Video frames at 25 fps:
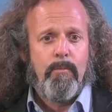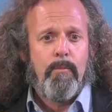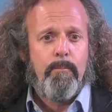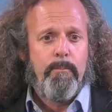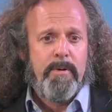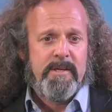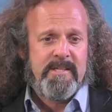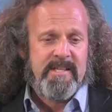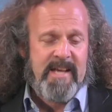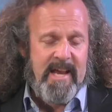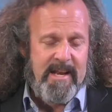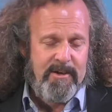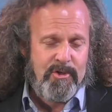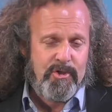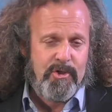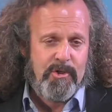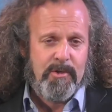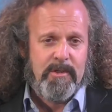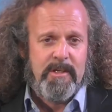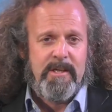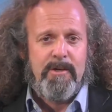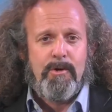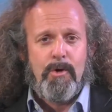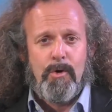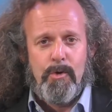
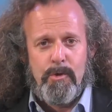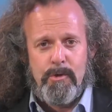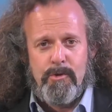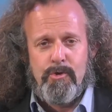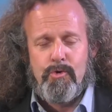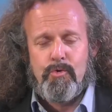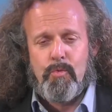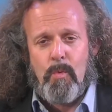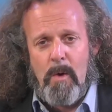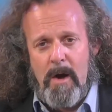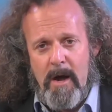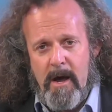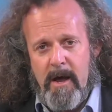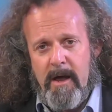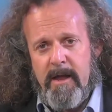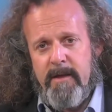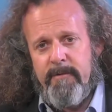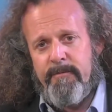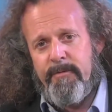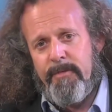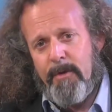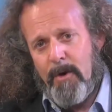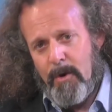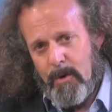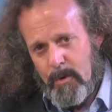potentially could
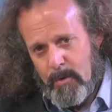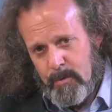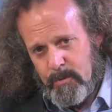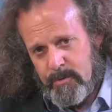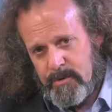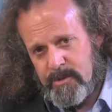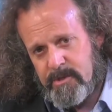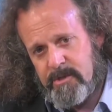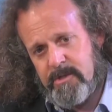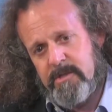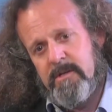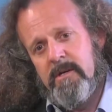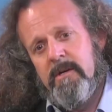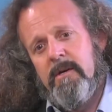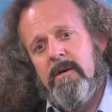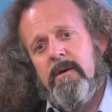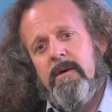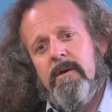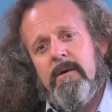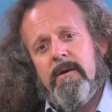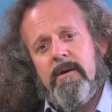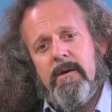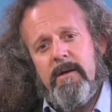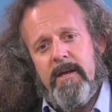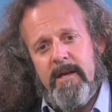drive those
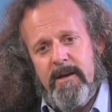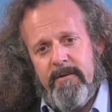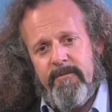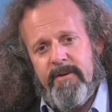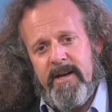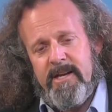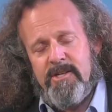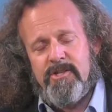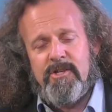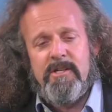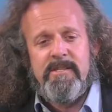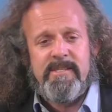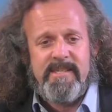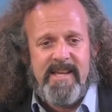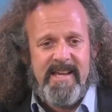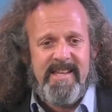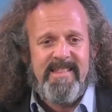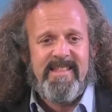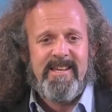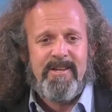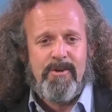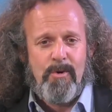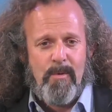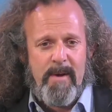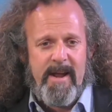innovations in
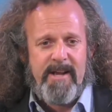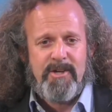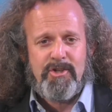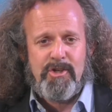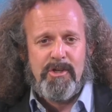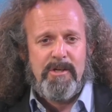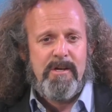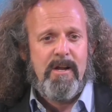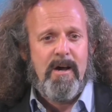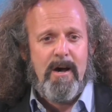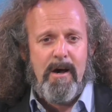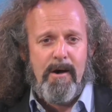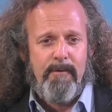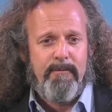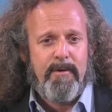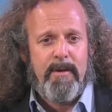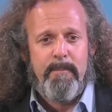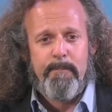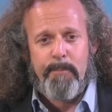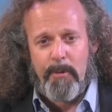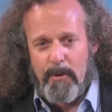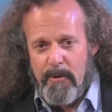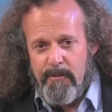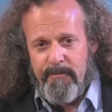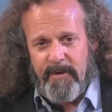the direction of
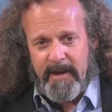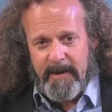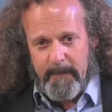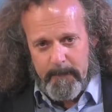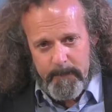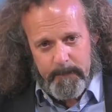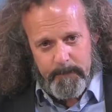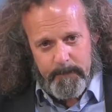improving.